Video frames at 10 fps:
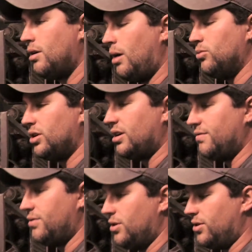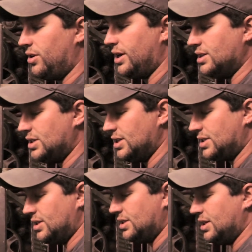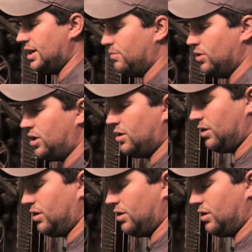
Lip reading: I'm looking for consistency. I'm looking,